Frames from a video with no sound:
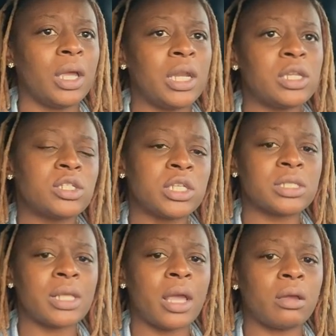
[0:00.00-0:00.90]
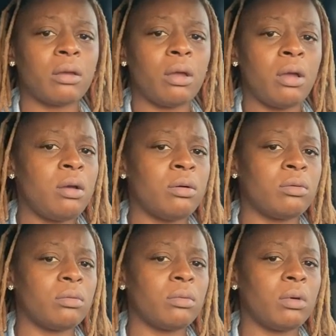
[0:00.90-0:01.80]
And it's just like,
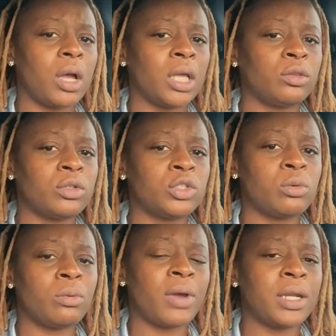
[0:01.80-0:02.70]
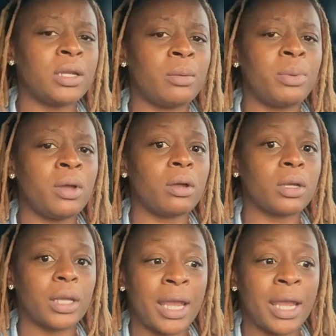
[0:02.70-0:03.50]
oh, I thought you were writing a book.